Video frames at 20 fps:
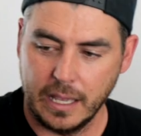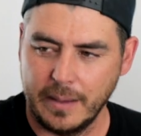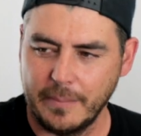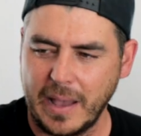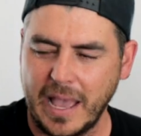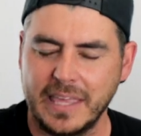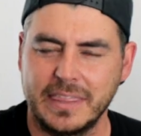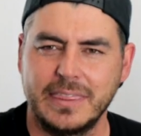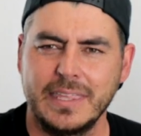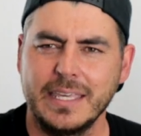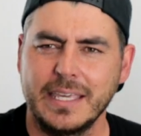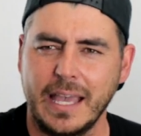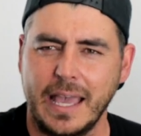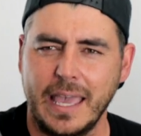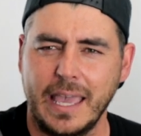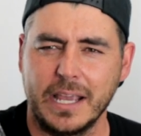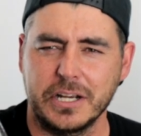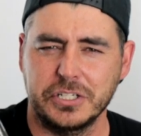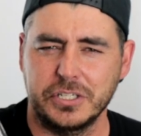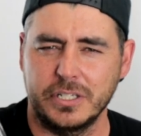I think
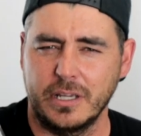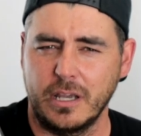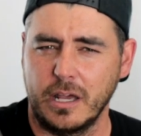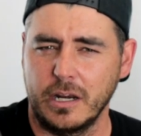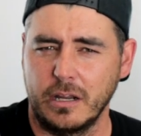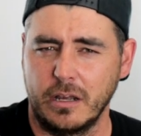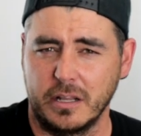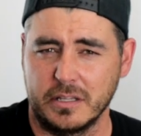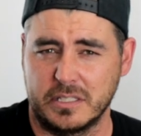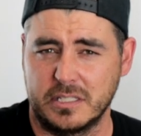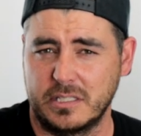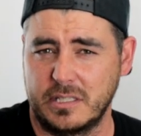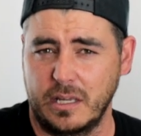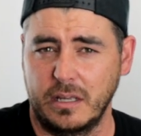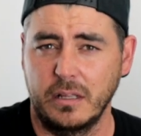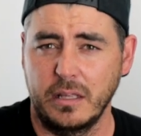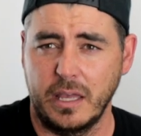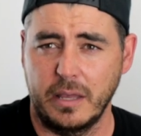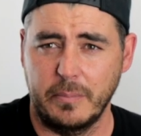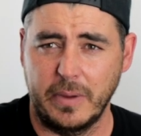I actually got it on
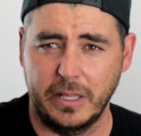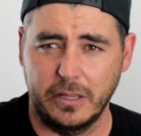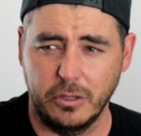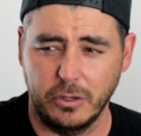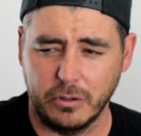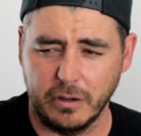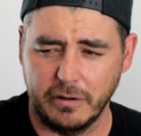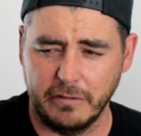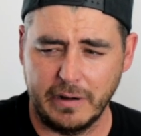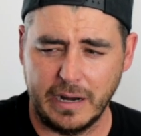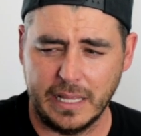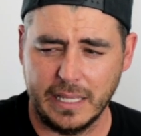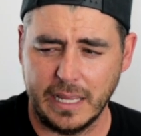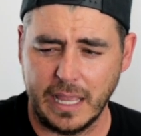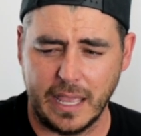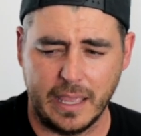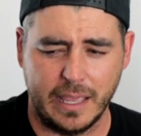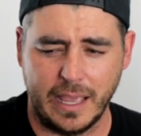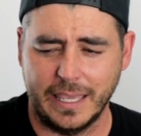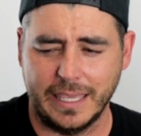sale at my local
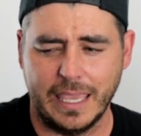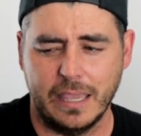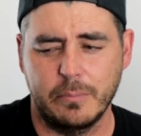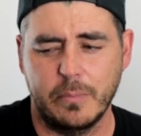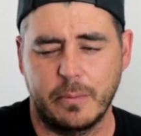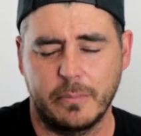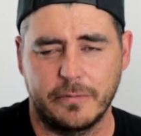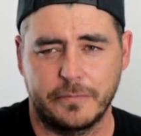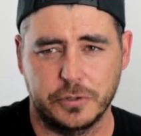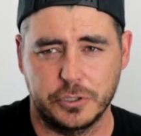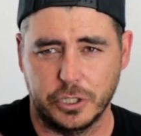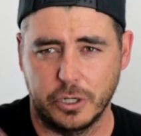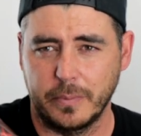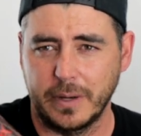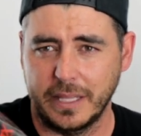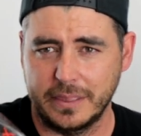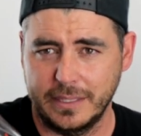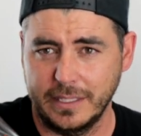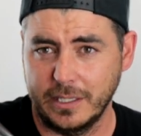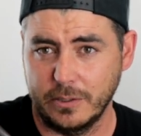O'Reilly. I can't remember for sure,
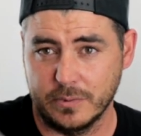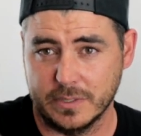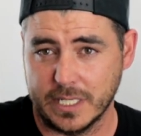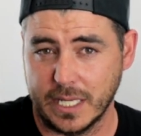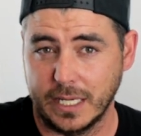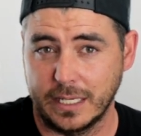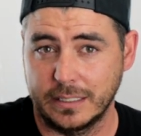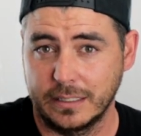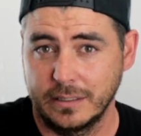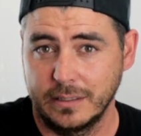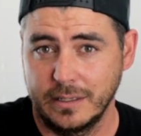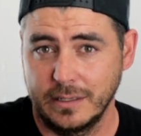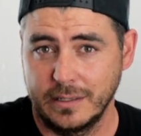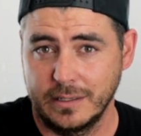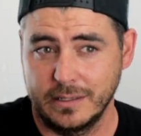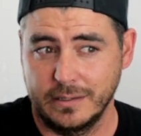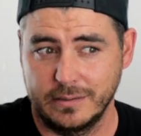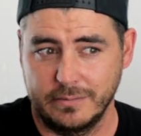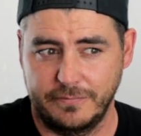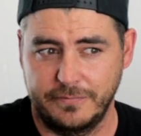but I think it was like
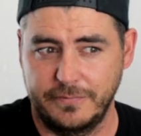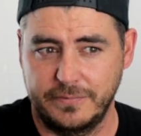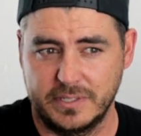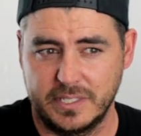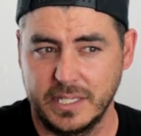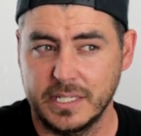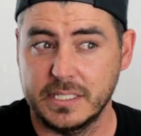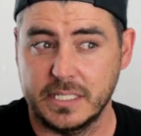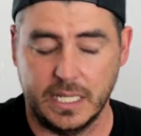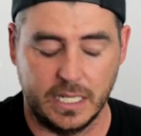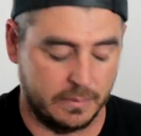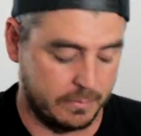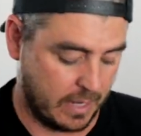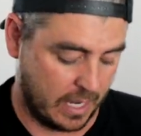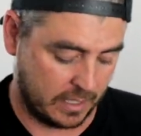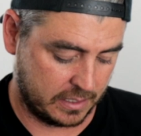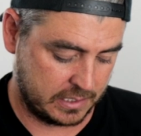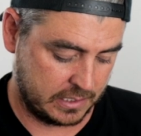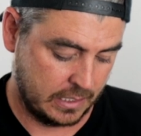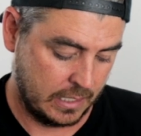16
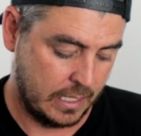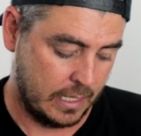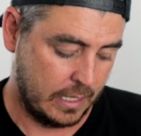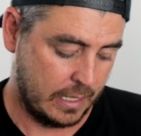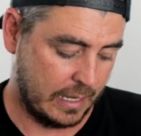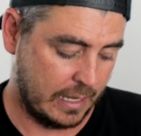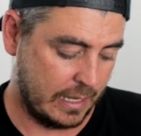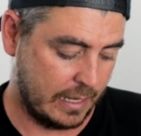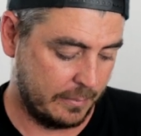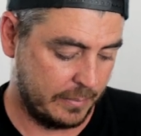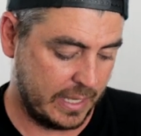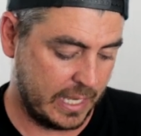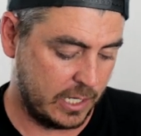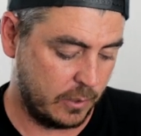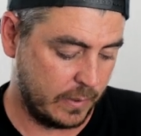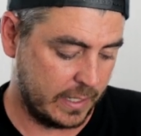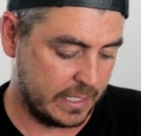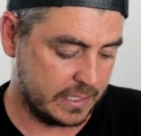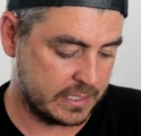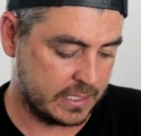bucks. But
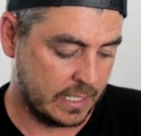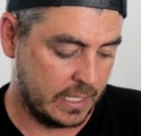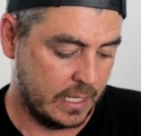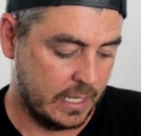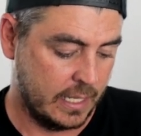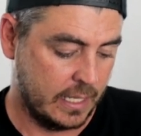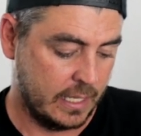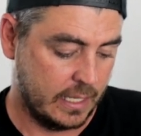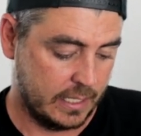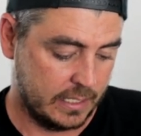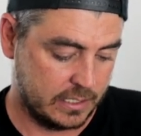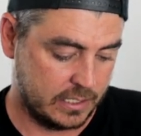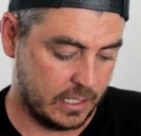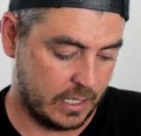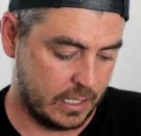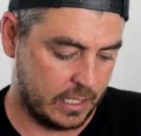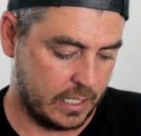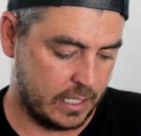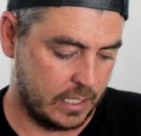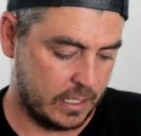anyways,
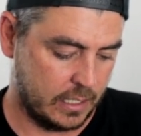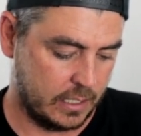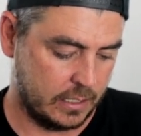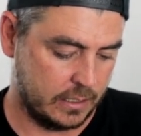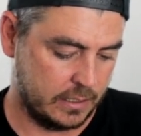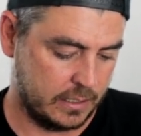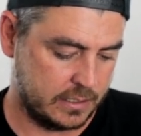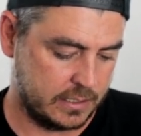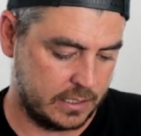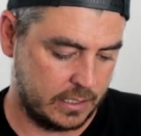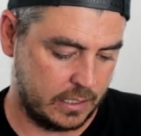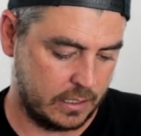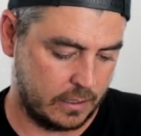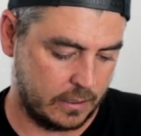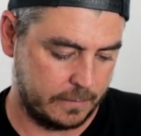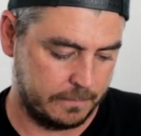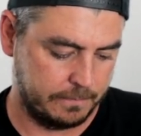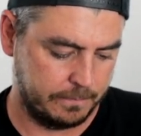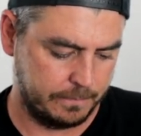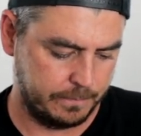let's see
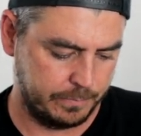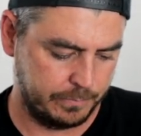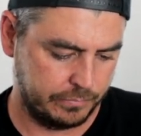here.